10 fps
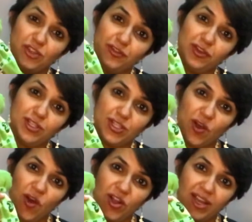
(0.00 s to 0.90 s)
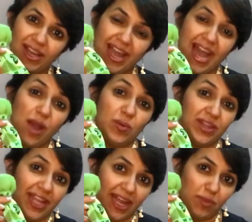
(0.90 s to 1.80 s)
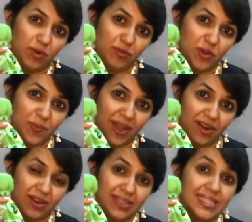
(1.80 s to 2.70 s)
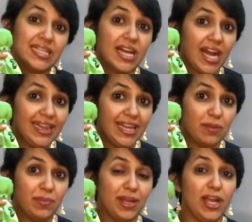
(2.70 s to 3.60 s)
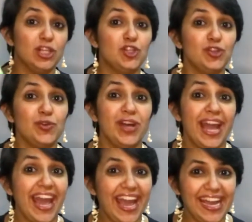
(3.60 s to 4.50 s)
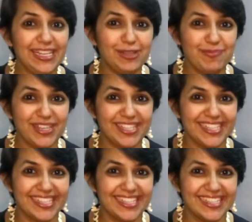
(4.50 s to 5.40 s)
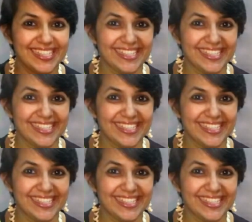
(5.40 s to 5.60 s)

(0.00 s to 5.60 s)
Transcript: of your sock, with the help of your parents, cut them into 8 pieces.